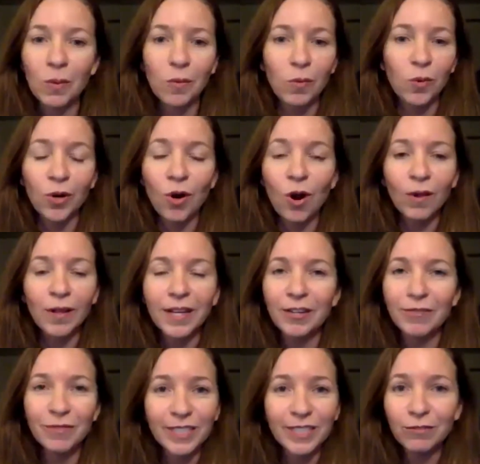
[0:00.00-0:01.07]
We're all here
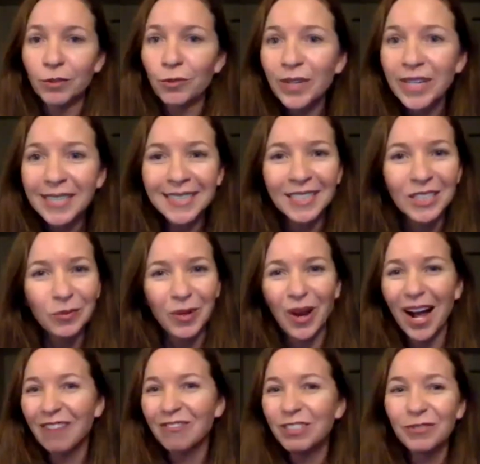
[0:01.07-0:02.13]
for different reasons. We all
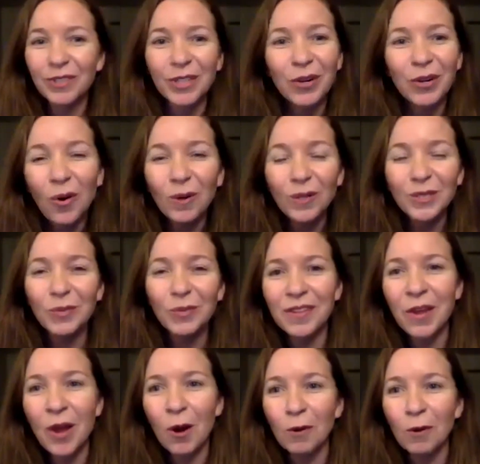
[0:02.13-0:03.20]
have different goals with
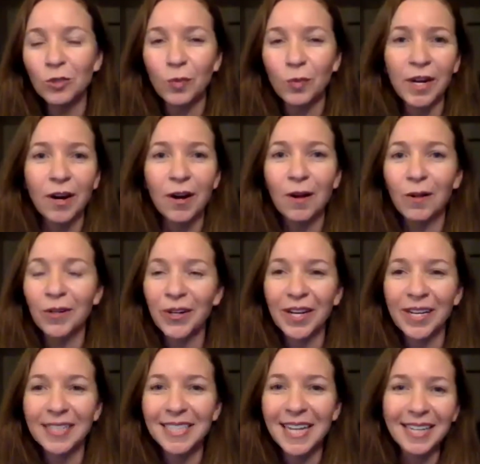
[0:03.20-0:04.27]
notes. We all are
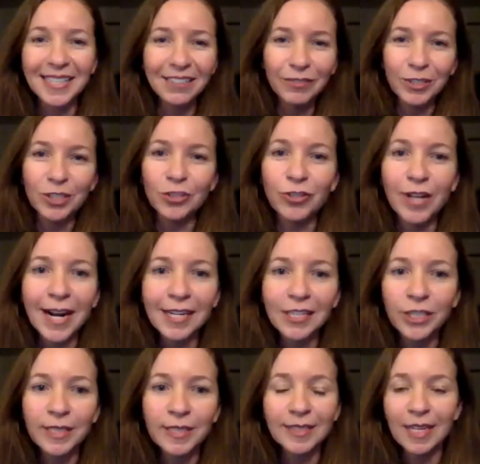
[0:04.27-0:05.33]
going to take different
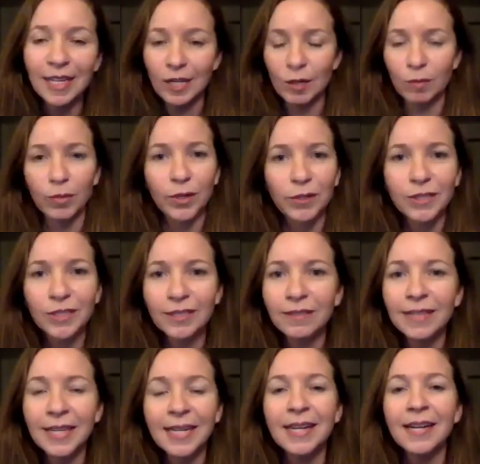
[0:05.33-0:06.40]
strategies.
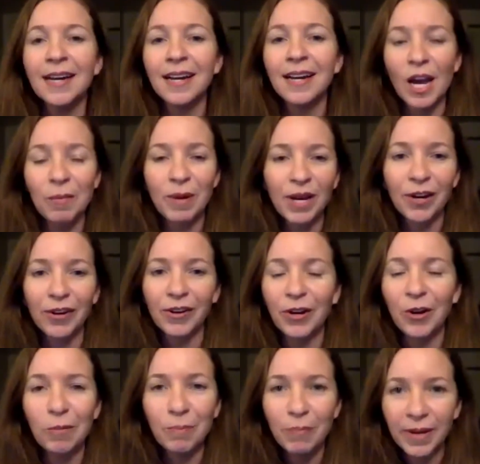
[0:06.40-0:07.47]
Personally, I'm here to
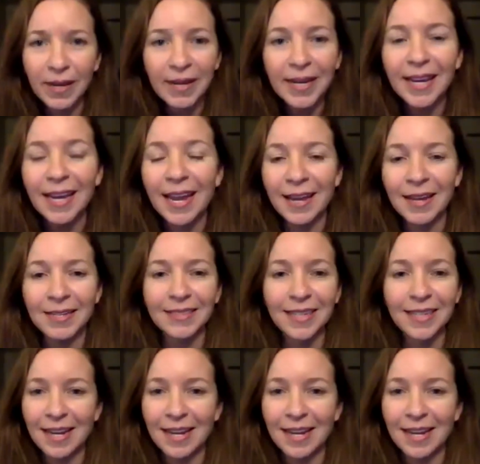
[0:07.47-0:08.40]
go big, and